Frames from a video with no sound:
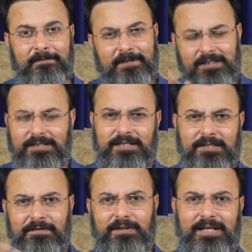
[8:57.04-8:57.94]
This is
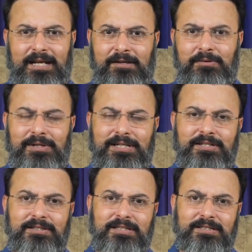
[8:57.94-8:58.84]
just for the
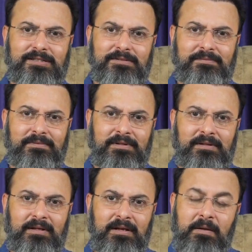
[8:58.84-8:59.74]
calculation system.
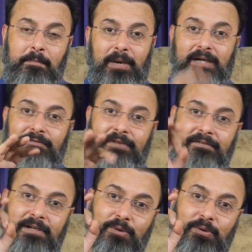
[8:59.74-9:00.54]
But when